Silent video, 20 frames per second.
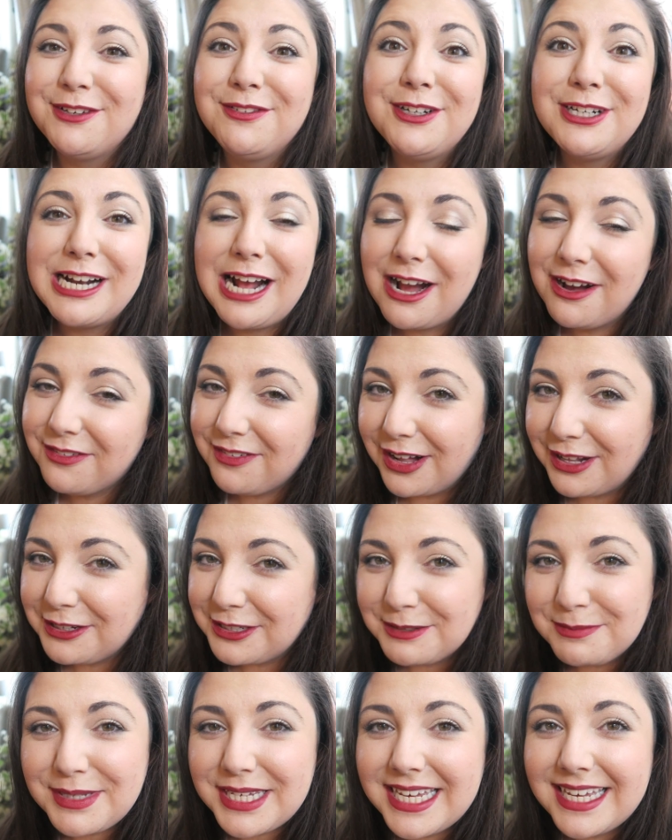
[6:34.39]
So if you're not
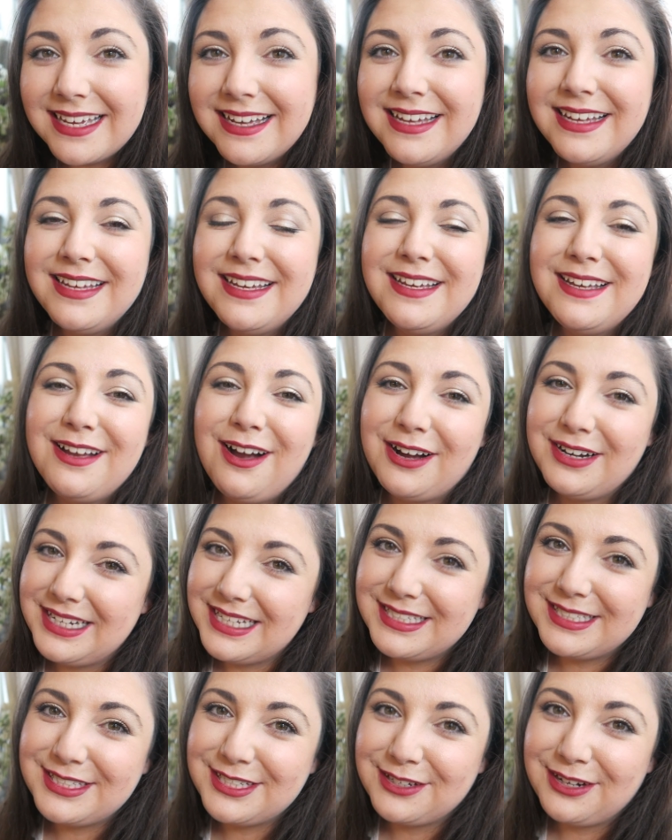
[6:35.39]
following me on
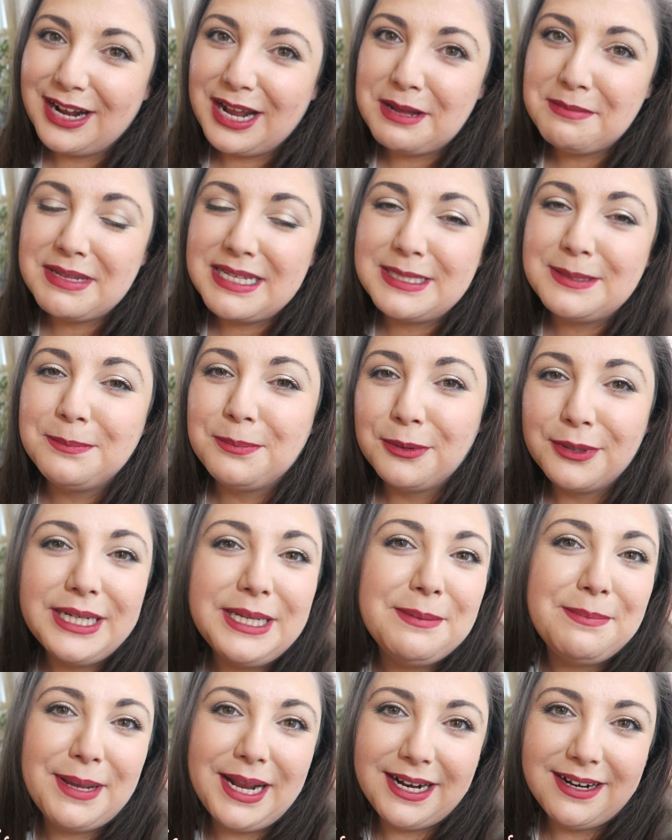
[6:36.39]
Instagram, it's
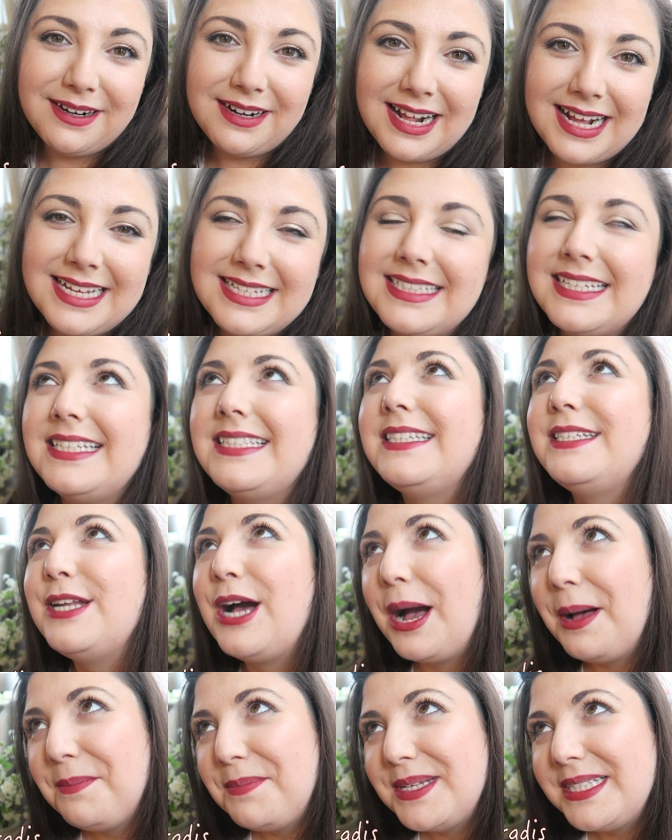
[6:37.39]
Britt Paradis. It's
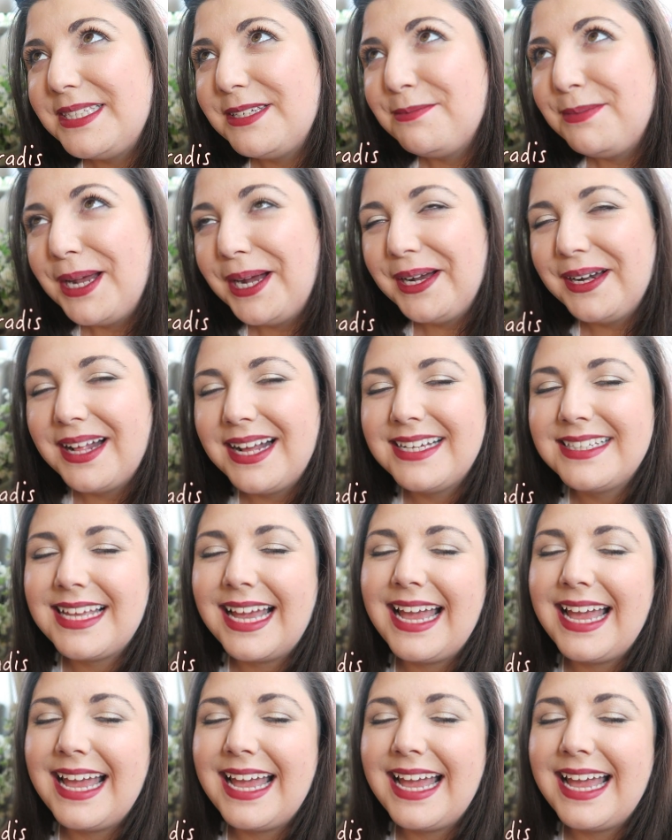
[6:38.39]
not Bits of Paradis.